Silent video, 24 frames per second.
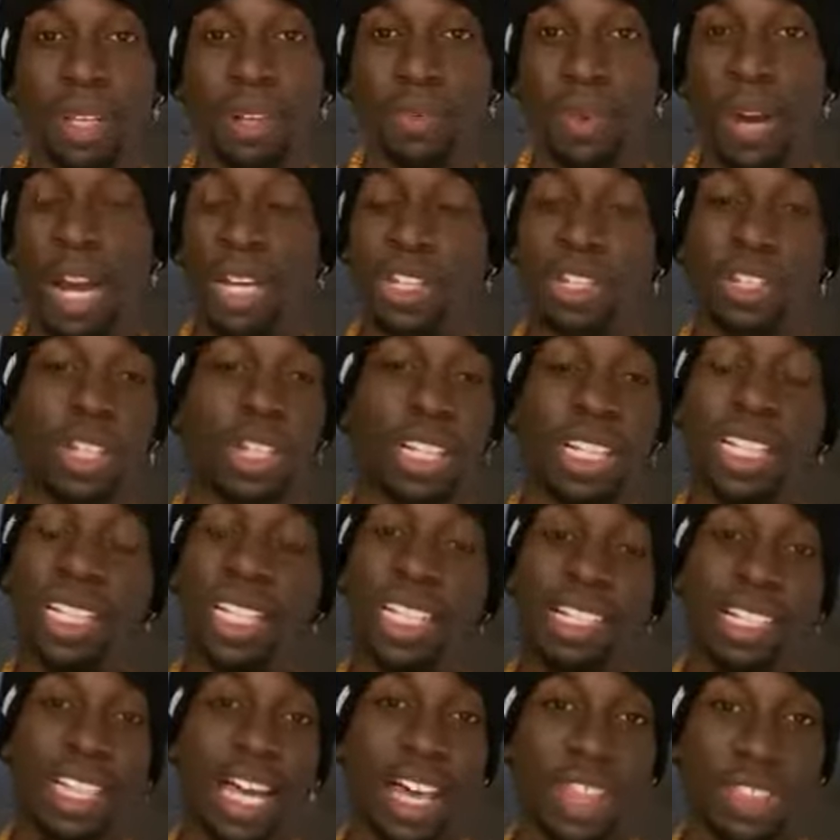Right? You're going to
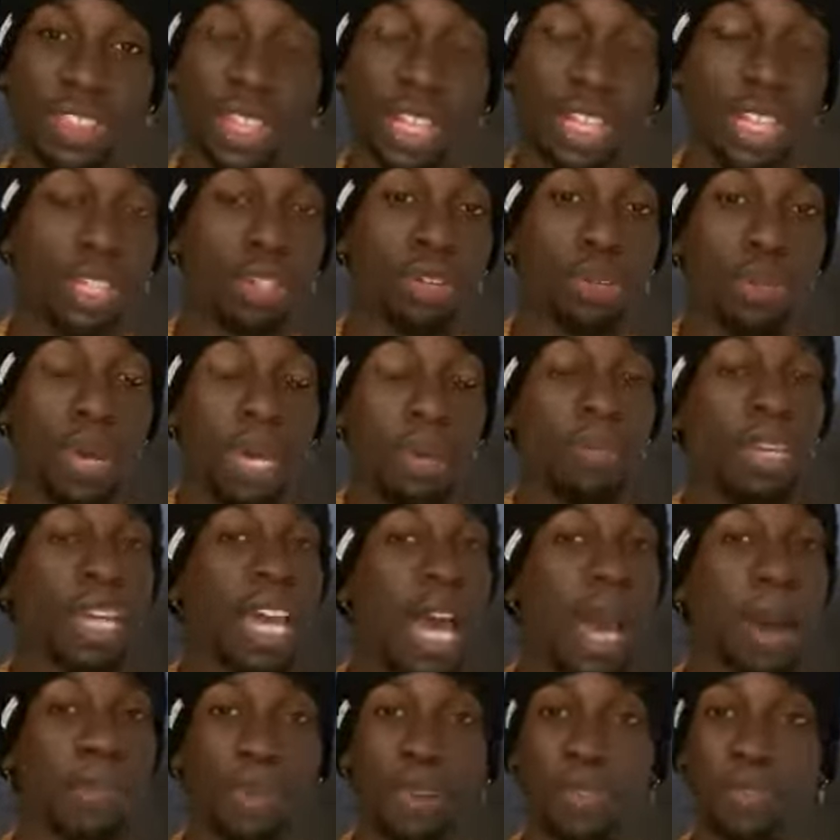get that thing and you may be
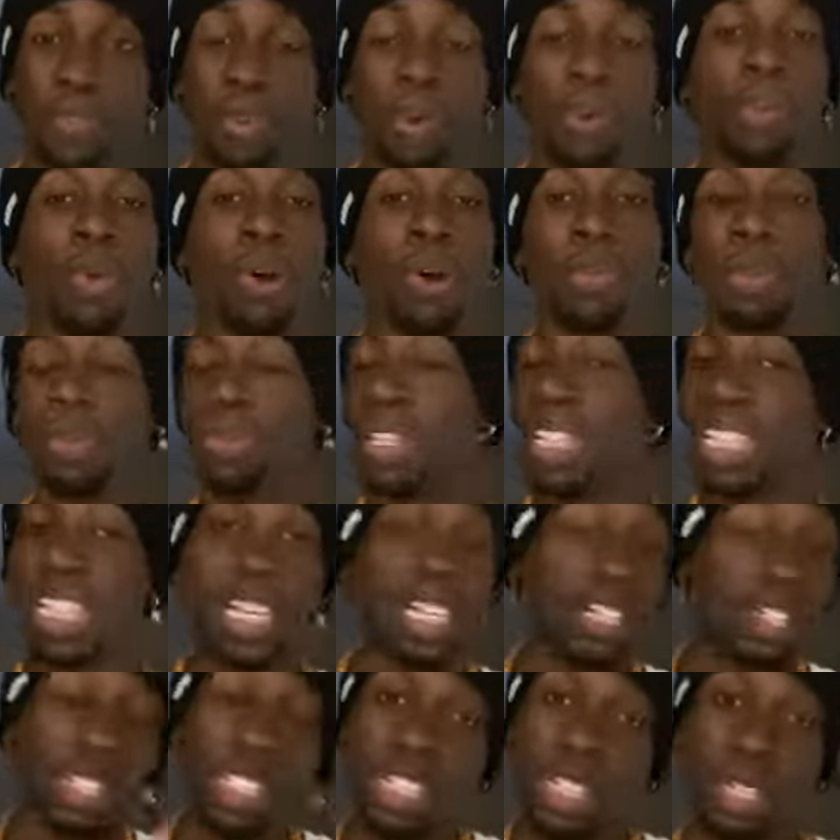happy for a moment, but
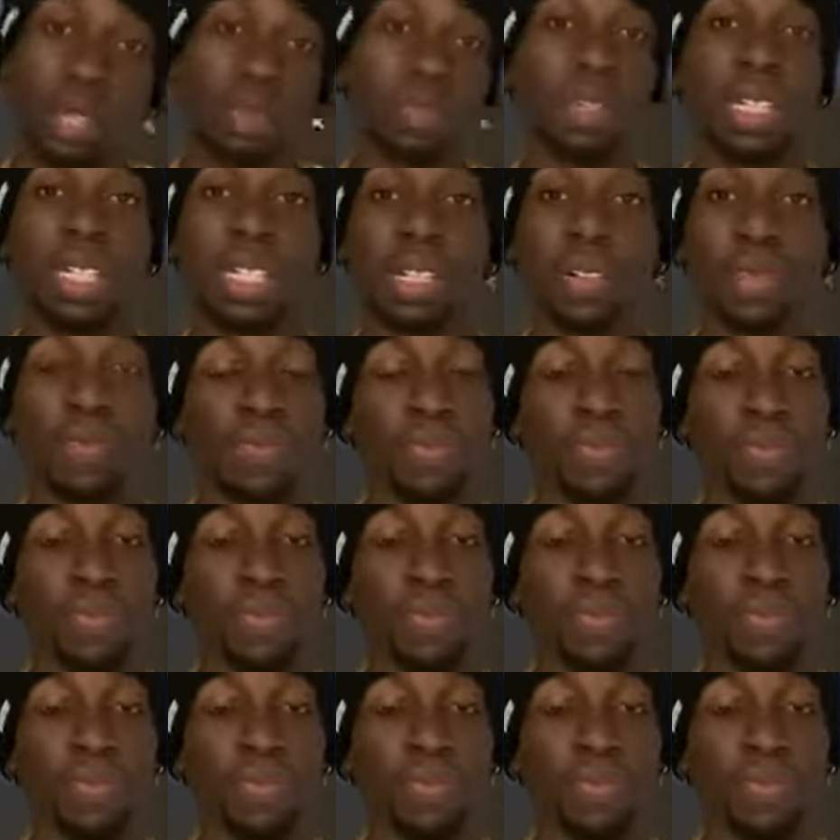then it's going to be